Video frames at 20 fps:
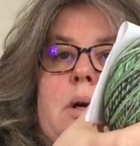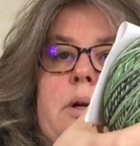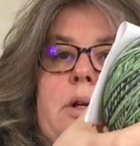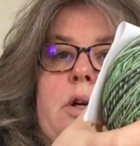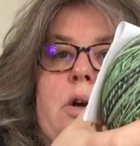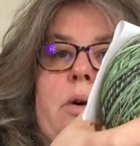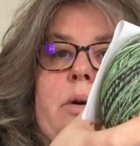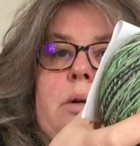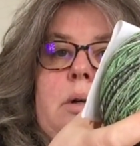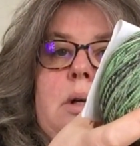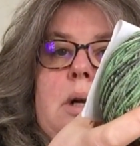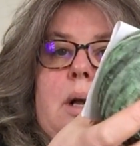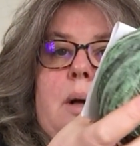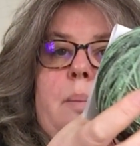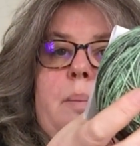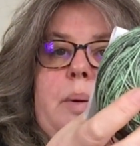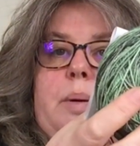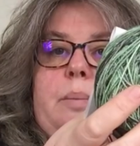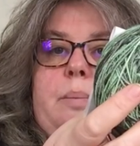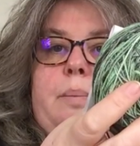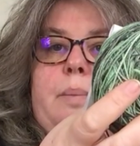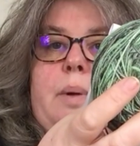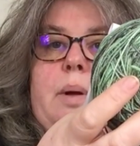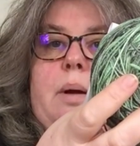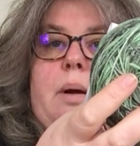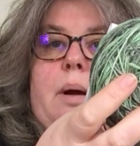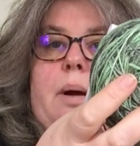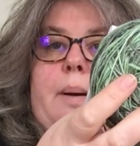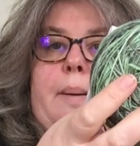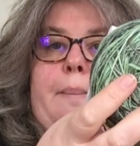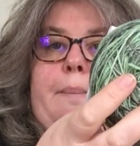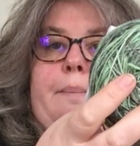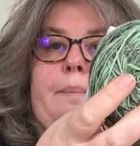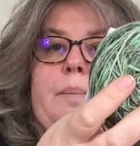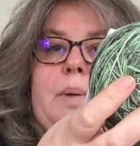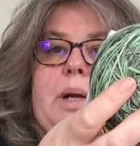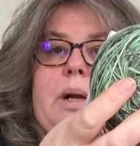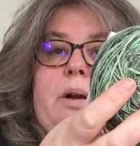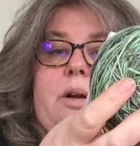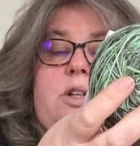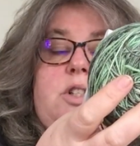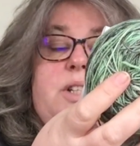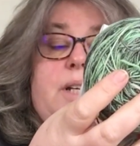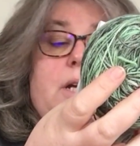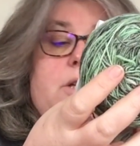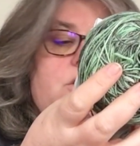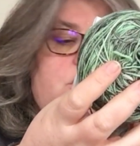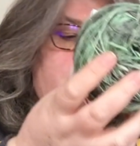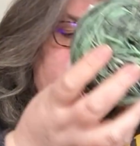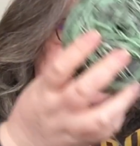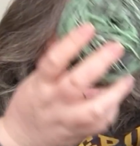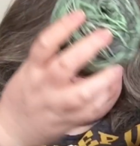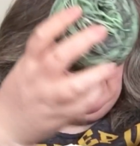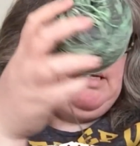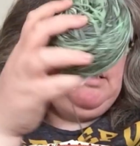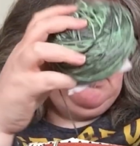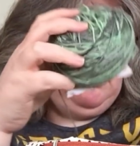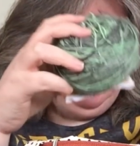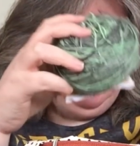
yarn club, and I used to get 2 skeins